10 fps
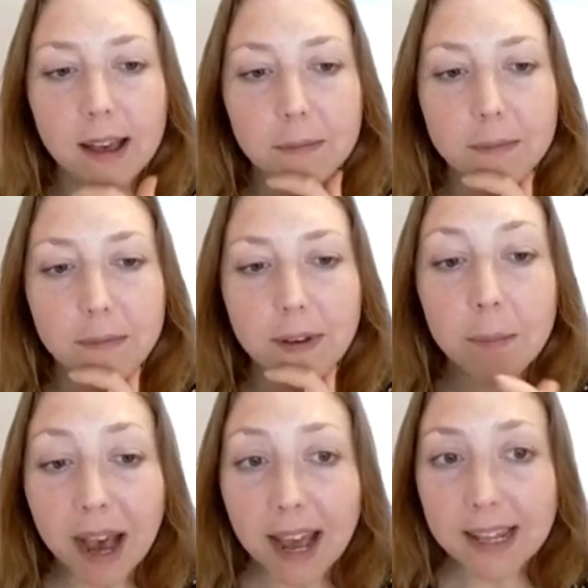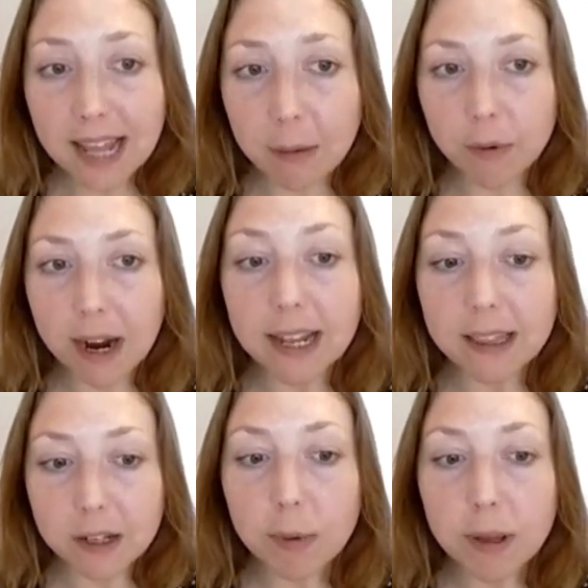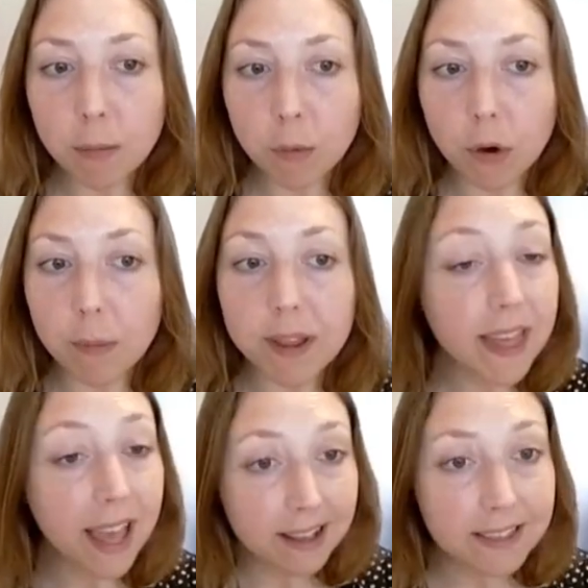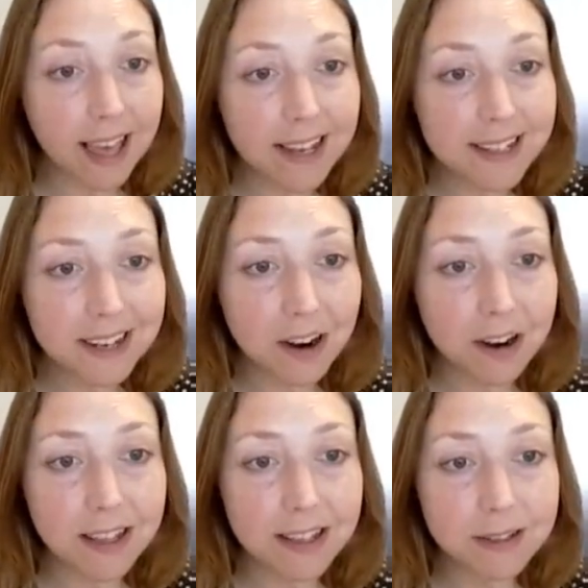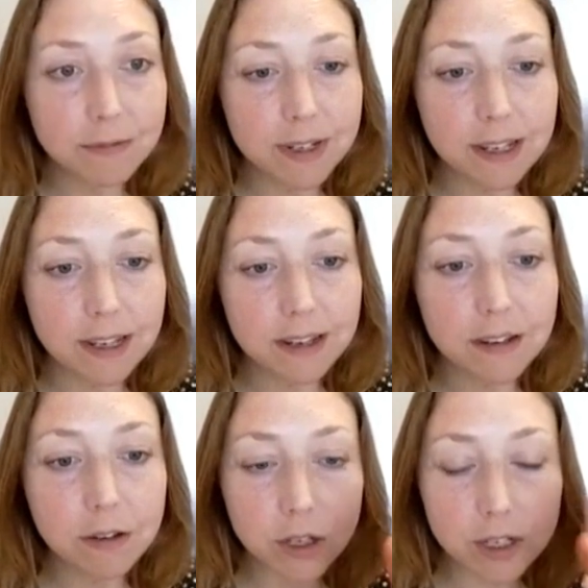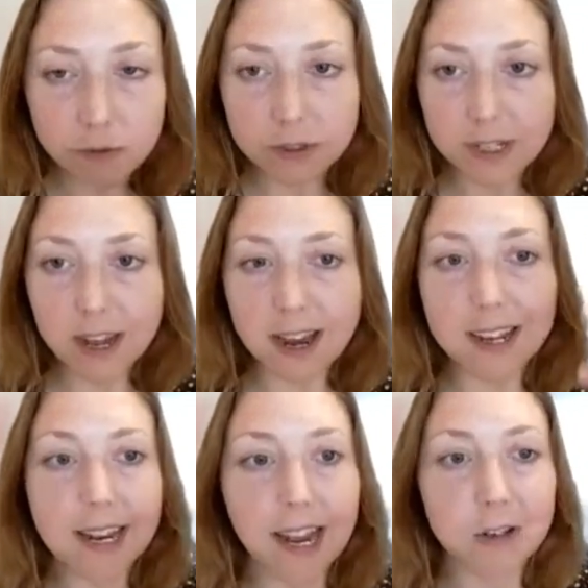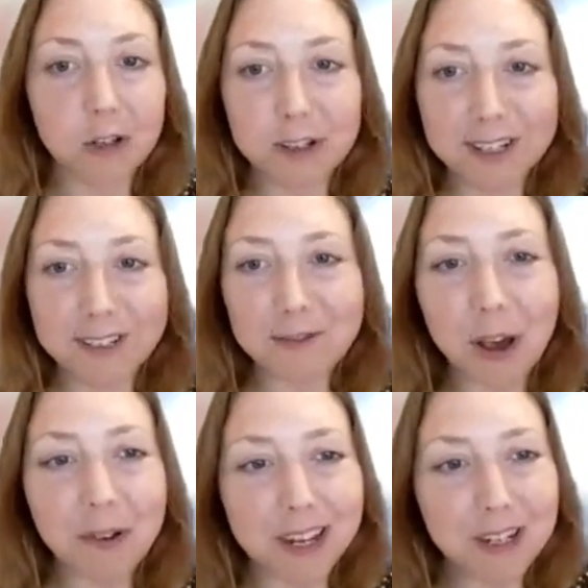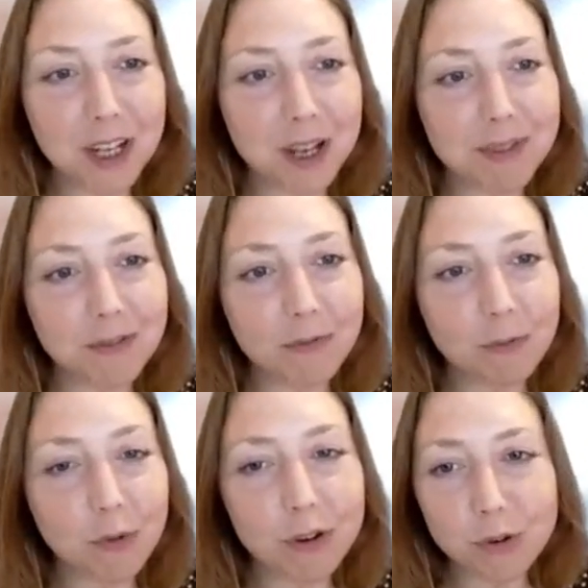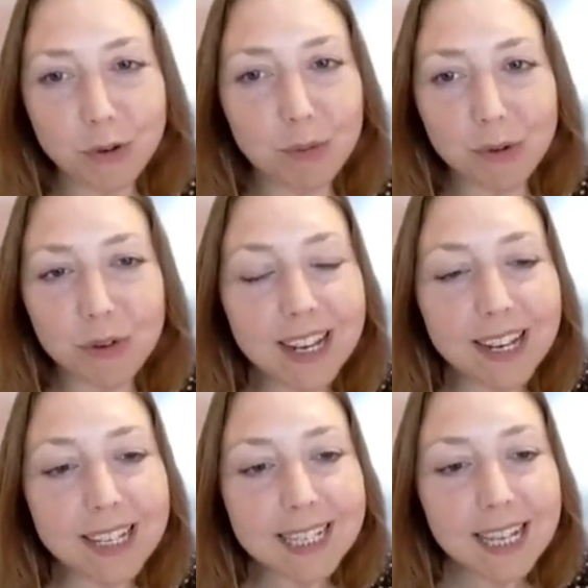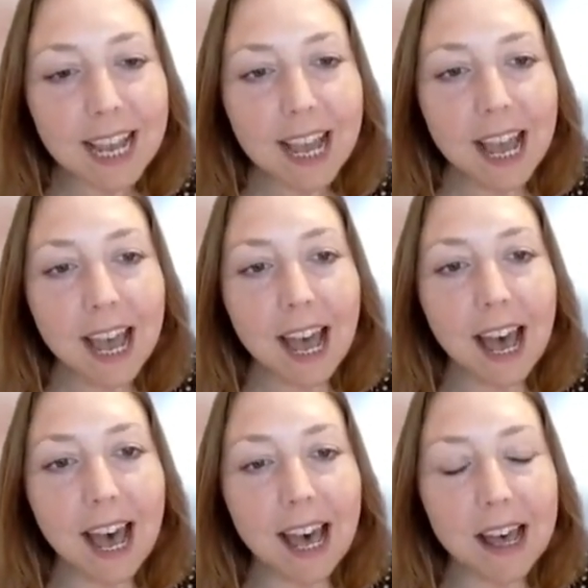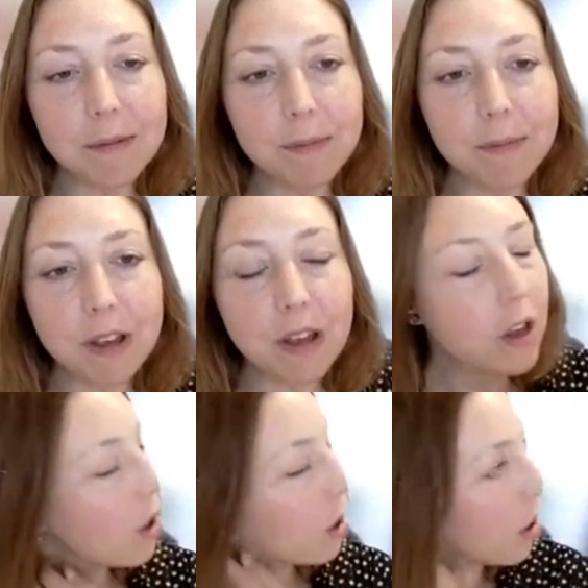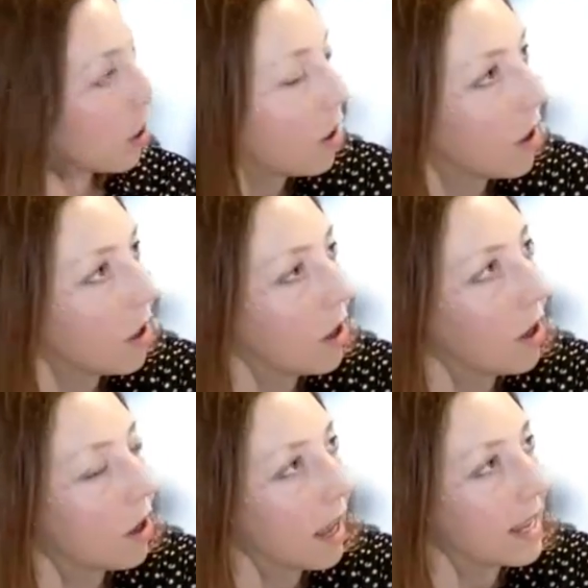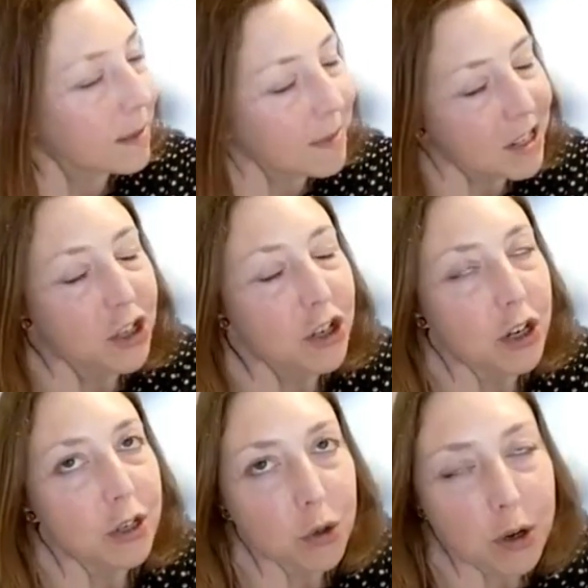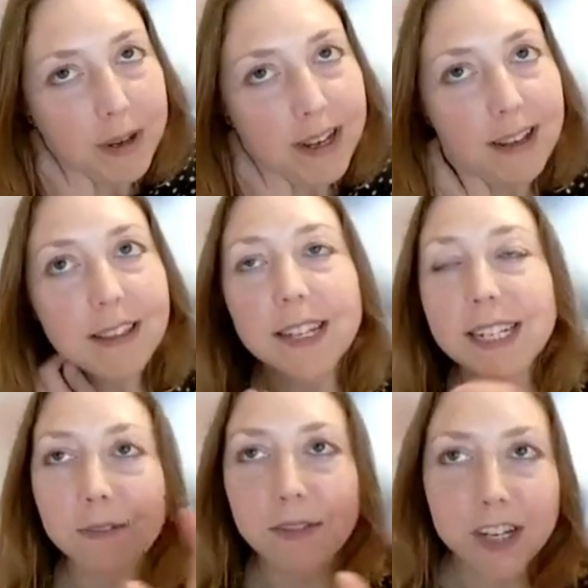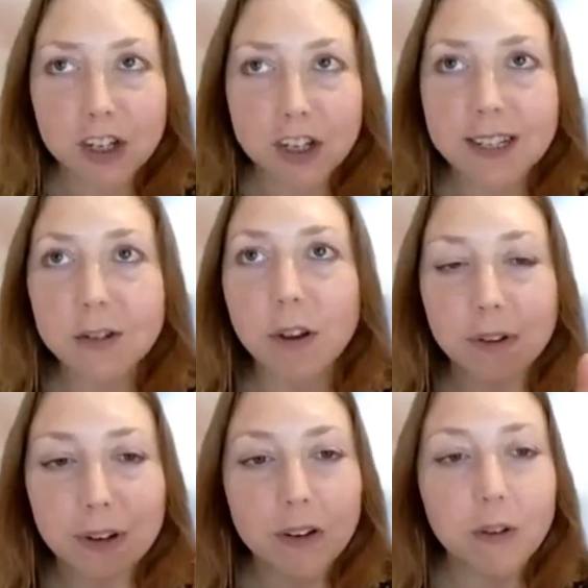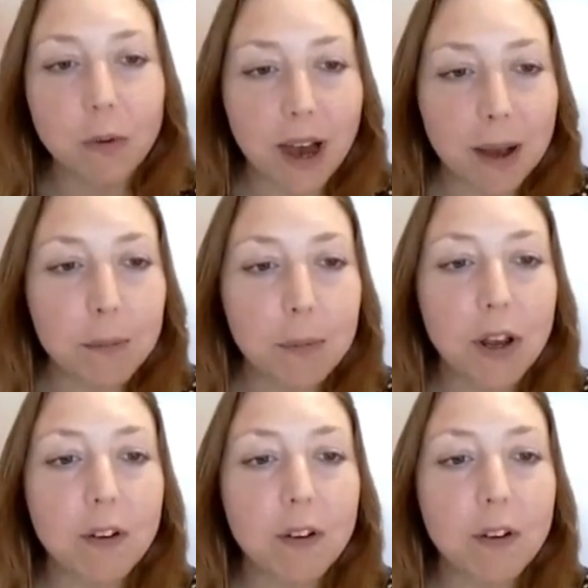I might elaborate a little bit more, but thanks, Tara. That's really useful to kind of get our juices flowing in terms of what trauma is. As I mentioned, trauma, the definitions are often quite